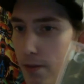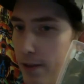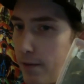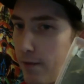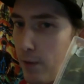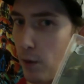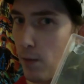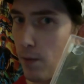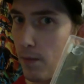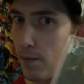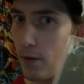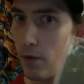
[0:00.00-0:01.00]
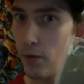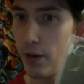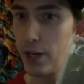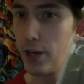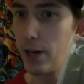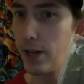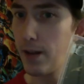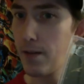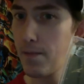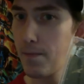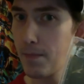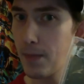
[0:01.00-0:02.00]
film originally
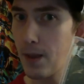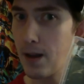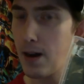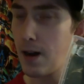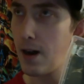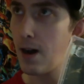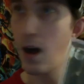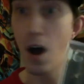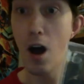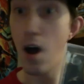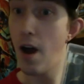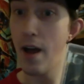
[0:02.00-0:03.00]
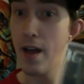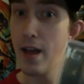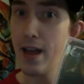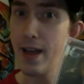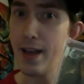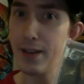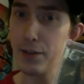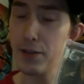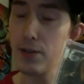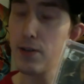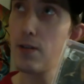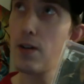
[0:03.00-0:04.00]
uh, as it's
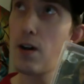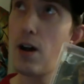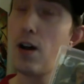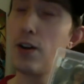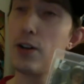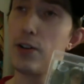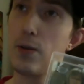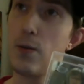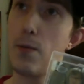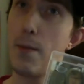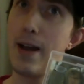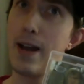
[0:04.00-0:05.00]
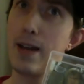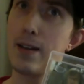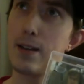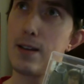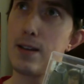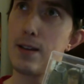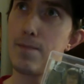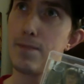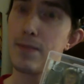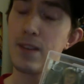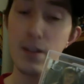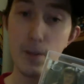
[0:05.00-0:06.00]
on its own back uh,
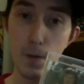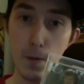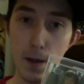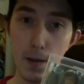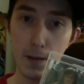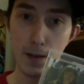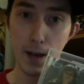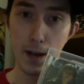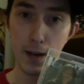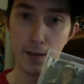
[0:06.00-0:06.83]
in 2009.